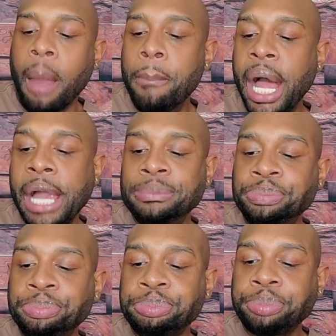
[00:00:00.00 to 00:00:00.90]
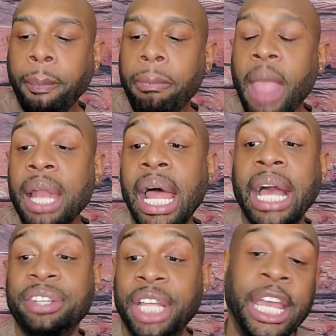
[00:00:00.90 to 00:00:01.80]
But
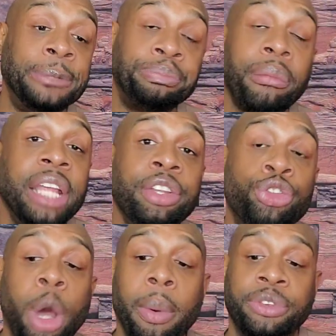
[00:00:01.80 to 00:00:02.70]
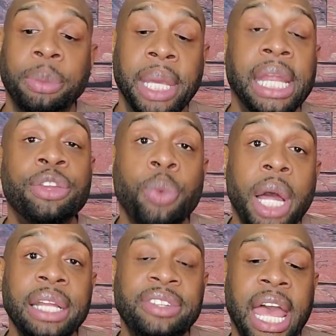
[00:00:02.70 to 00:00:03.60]
like I said, it's enjoyable to me, and it's
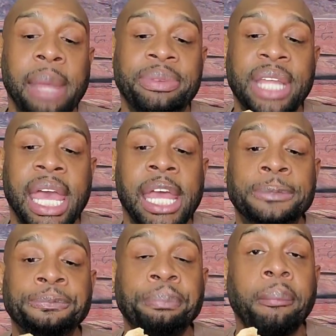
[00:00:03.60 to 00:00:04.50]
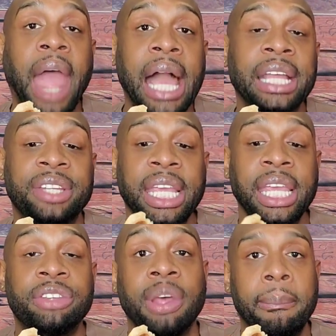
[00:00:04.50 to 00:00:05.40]
one of the times that I get to
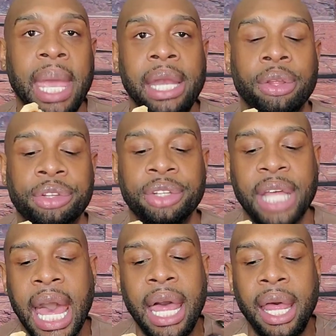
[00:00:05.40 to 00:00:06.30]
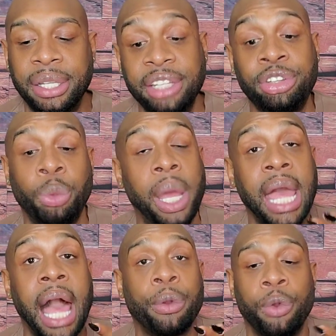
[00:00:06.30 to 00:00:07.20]
eat tomatoes because I this is the
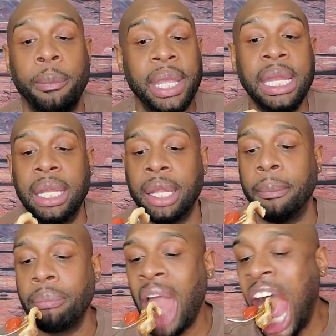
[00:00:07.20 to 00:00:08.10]
way I grew up eating them